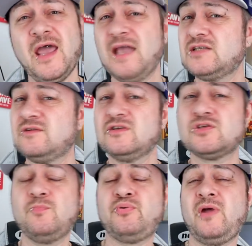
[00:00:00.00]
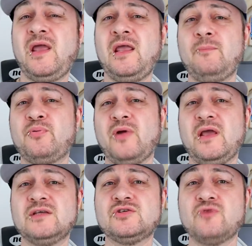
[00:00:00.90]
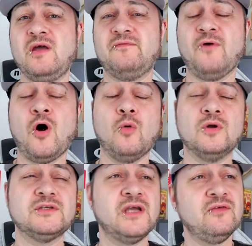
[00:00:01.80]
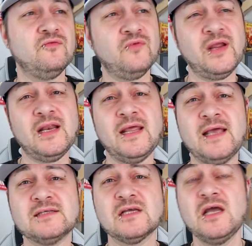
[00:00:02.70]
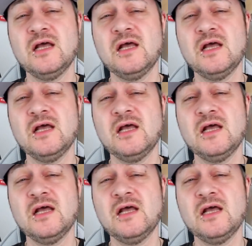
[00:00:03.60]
It's pretty straightforward, it really is.